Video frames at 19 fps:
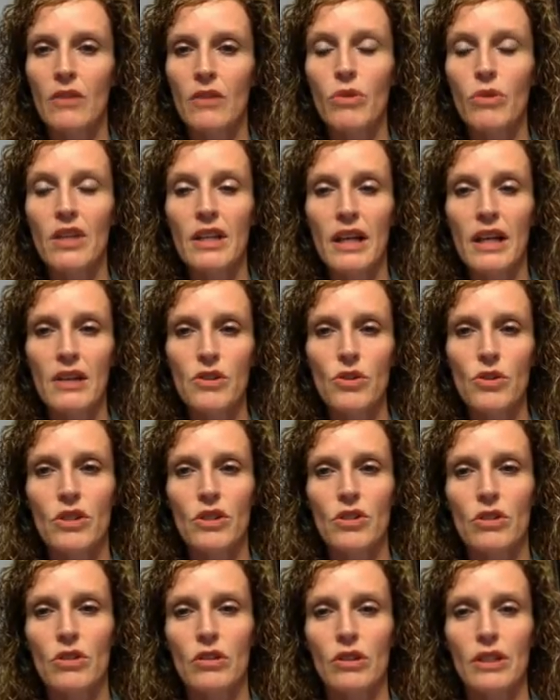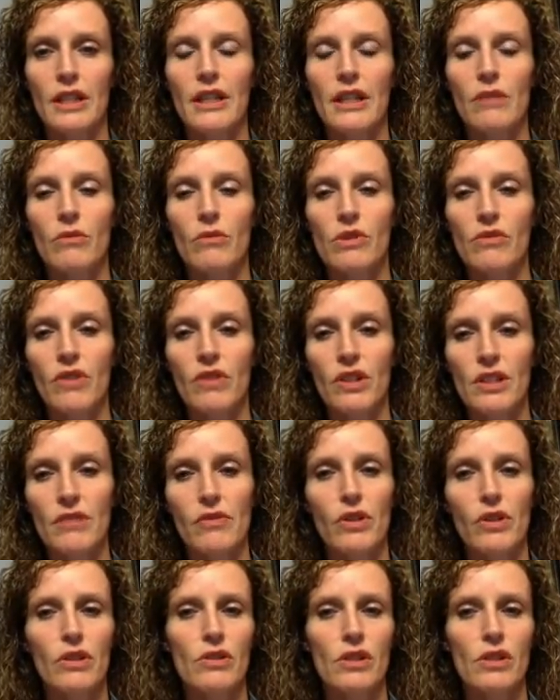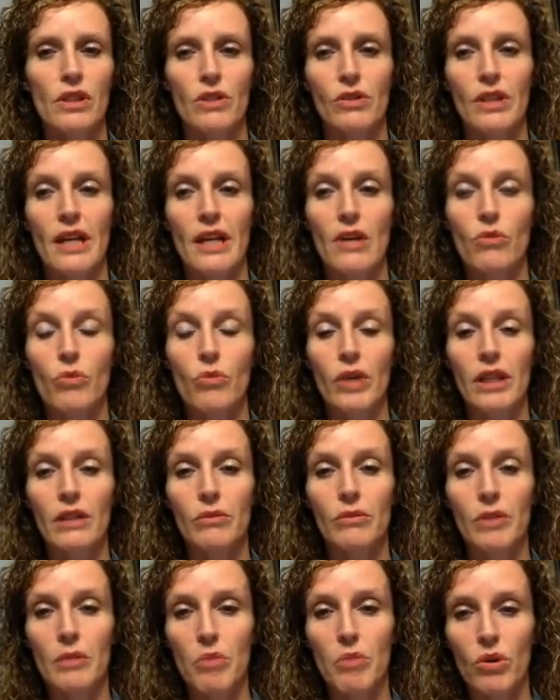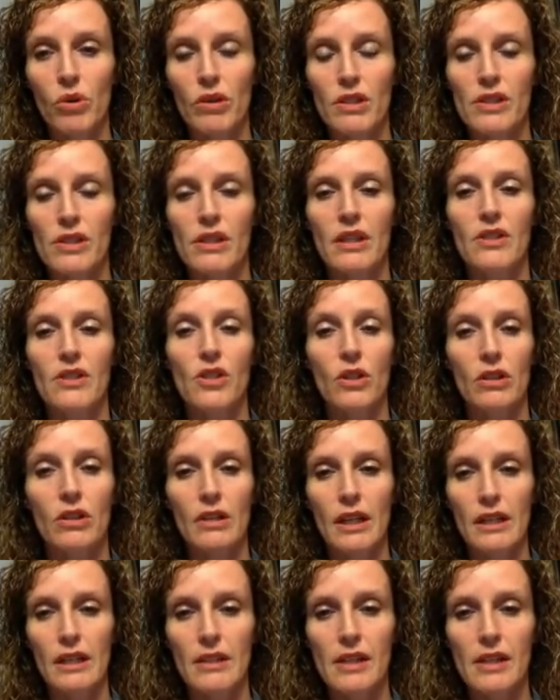With the non-traditional learning, it was very difficult to create weekly reports. It took a lot of